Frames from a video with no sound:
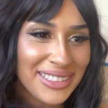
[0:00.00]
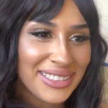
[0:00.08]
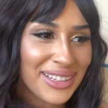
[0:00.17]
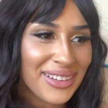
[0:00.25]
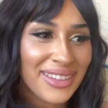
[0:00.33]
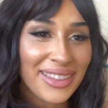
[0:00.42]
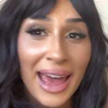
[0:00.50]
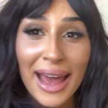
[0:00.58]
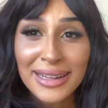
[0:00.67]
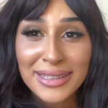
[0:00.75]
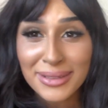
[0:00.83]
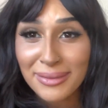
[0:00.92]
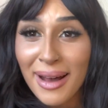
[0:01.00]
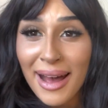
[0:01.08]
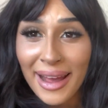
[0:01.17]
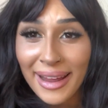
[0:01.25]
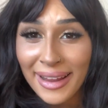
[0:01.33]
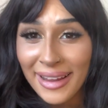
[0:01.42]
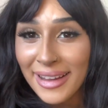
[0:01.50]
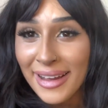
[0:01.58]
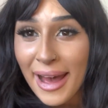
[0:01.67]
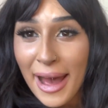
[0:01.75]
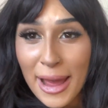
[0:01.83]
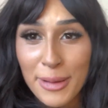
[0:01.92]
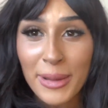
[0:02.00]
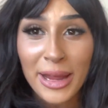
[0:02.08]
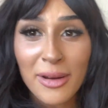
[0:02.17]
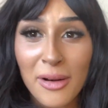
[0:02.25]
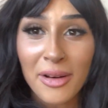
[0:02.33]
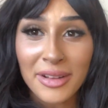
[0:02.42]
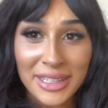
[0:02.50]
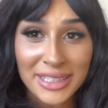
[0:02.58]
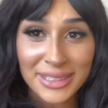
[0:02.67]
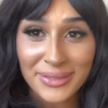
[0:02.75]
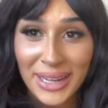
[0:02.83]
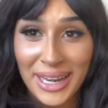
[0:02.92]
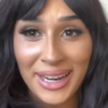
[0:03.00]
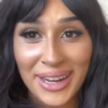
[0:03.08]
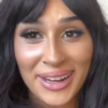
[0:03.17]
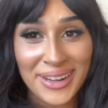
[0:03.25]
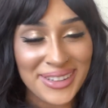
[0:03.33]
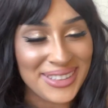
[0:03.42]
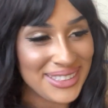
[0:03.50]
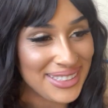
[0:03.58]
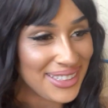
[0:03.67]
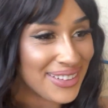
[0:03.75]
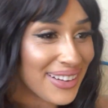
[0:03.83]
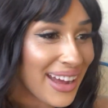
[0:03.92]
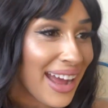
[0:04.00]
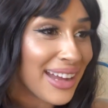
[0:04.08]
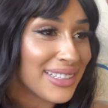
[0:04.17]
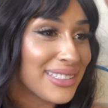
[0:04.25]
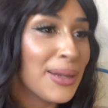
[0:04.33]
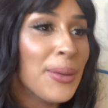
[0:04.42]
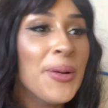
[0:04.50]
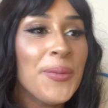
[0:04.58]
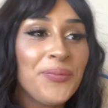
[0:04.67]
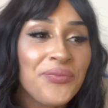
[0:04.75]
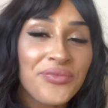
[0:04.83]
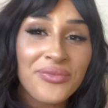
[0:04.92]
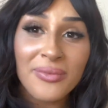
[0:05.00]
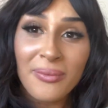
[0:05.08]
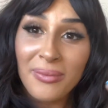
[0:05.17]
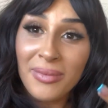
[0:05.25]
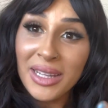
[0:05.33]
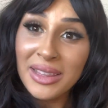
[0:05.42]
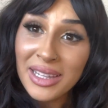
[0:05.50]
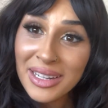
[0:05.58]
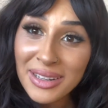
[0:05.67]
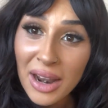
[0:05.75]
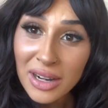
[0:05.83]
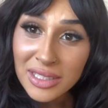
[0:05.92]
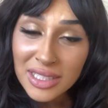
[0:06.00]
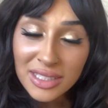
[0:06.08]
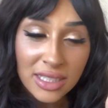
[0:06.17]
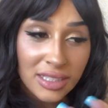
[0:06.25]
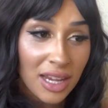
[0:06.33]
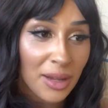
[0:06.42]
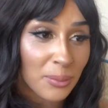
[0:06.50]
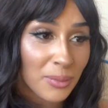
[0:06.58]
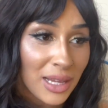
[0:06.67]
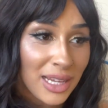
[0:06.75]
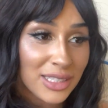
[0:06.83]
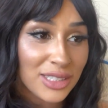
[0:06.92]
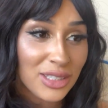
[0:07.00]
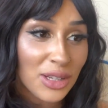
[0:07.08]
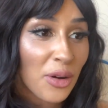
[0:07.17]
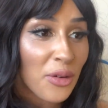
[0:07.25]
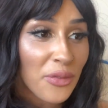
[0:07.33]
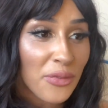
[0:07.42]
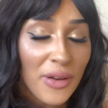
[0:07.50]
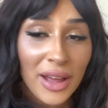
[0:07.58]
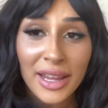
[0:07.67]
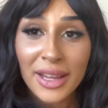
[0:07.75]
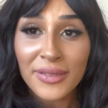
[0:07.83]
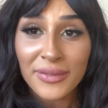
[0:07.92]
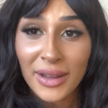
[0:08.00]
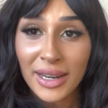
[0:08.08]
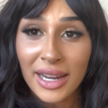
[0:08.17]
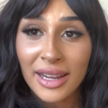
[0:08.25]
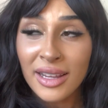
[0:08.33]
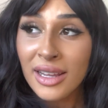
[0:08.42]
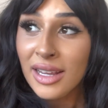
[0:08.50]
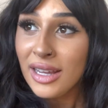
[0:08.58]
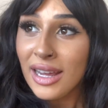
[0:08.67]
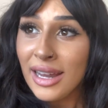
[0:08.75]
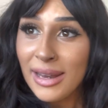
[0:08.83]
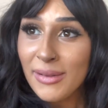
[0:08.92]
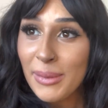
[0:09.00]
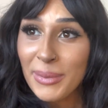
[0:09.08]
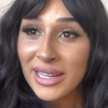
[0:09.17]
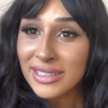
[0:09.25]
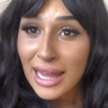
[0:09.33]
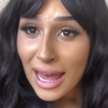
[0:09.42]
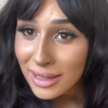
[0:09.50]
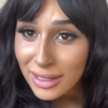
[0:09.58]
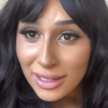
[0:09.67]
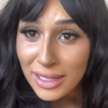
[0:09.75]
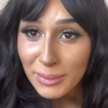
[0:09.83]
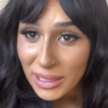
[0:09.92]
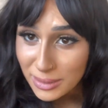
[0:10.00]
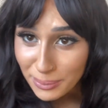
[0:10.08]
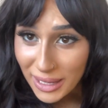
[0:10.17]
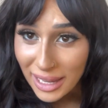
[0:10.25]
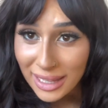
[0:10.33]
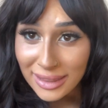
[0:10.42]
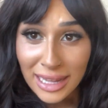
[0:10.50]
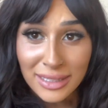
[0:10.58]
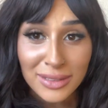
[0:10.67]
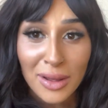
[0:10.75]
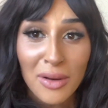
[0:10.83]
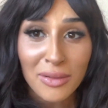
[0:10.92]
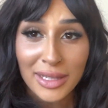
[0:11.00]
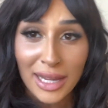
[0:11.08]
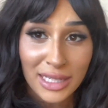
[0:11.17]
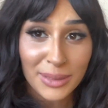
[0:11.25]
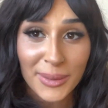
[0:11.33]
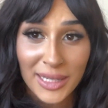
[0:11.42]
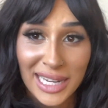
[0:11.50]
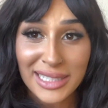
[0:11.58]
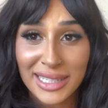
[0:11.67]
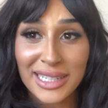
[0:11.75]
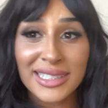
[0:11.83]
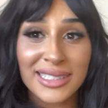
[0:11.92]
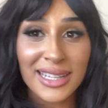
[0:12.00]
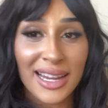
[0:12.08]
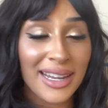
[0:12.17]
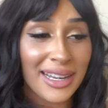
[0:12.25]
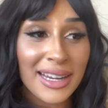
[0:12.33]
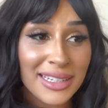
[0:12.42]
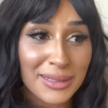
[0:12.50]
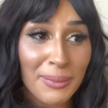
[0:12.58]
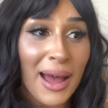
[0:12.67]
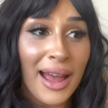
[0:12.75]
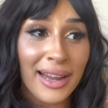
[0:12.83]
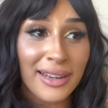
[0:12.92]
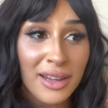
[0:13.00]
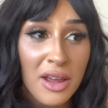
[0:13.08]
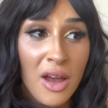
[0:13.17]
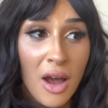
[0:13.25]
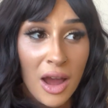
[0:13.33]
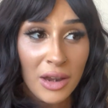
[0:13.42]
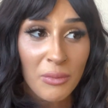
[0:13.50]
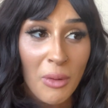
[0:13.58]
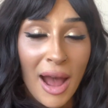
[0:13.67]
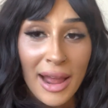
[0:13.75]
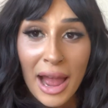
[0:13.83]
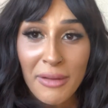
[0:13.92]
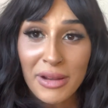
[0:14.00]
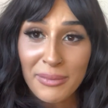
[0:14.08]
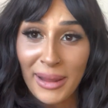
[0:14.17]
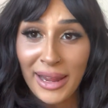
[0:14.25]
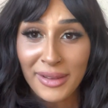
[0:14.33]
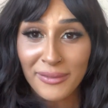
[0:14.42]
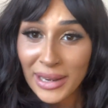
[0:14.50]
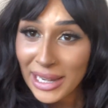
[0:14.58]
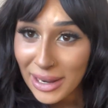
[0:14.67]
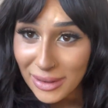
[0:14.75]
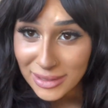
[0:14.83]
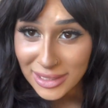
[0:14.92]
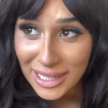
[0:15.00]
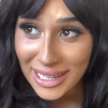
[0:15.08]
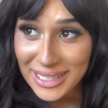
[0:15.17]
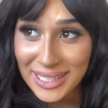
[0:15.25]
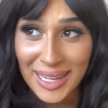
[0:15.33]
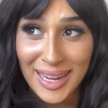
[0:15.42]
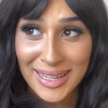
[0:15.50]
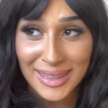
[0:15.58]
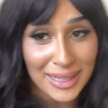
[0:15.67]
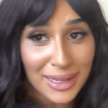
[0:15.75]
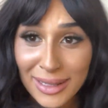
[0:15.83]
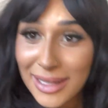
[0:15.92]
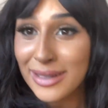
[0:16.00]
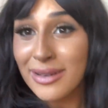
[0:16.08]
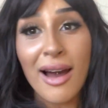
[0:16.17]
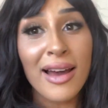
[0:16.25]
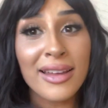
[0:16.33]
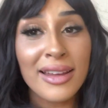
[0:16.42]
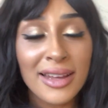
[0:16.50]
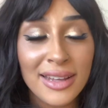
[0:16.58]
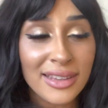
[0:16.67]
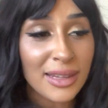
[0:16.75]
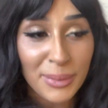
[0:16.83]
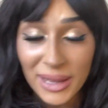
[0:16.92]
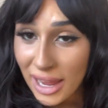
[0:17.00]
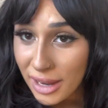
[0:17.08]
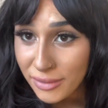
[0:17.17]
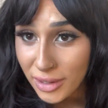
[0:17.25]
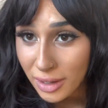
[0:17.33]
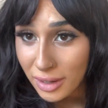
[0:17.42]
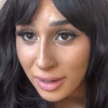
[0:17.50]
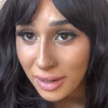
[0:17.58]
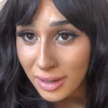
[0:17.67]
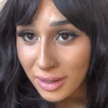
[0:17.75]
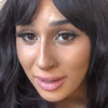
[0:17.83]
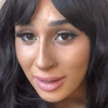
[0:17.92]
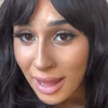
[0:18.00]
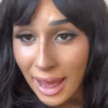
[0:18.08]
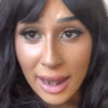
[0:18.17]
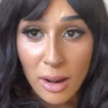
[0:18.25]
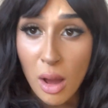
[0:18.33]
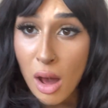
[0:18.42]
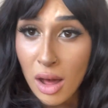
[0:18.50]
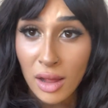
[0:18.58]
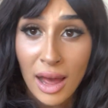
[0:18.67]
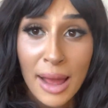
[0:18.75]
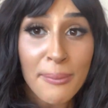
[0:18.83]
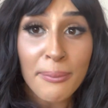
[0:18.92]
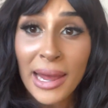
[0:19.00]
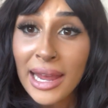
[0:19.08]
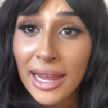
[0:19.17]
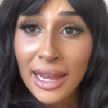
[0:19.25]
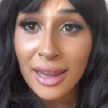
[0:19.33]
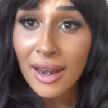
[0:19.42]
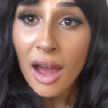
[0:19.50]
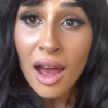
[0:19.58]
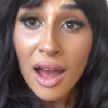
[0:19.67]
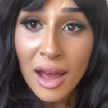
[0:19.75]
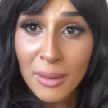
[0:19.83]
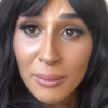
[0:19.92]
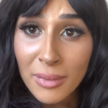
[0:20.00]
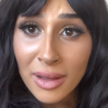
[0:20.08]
So that's why I make all these videos. You guys. The narcissism is so fucking funny. Anyway, because that literally must be it. That's the only explanation is in his mind on why I would make videos. It's like literally not the behavior at all. I'm making it up.